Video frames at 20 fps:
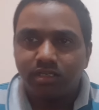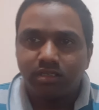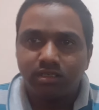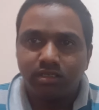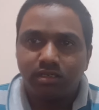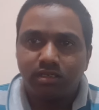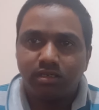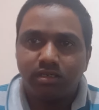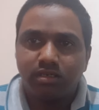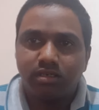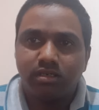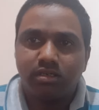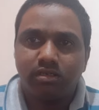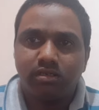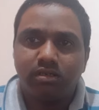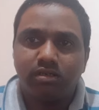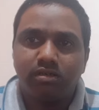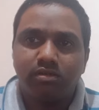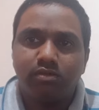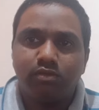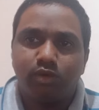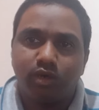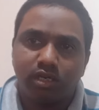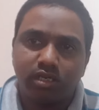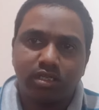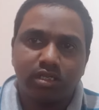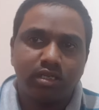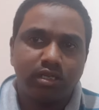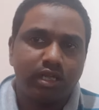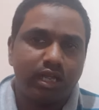
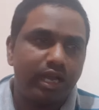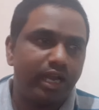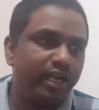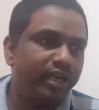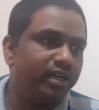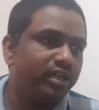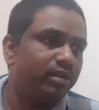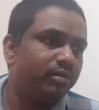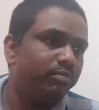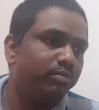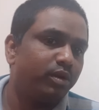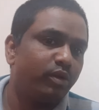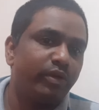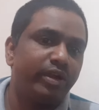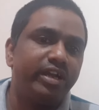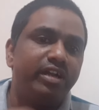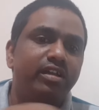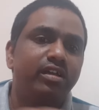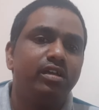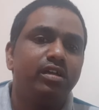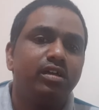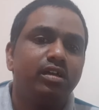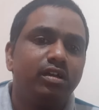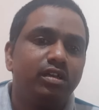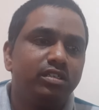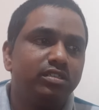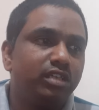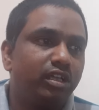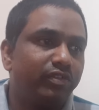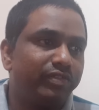work and provide
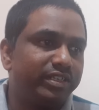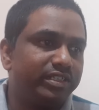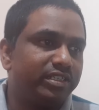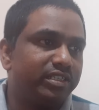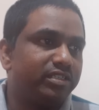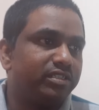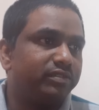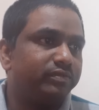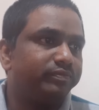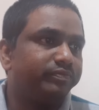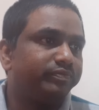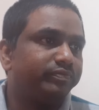services.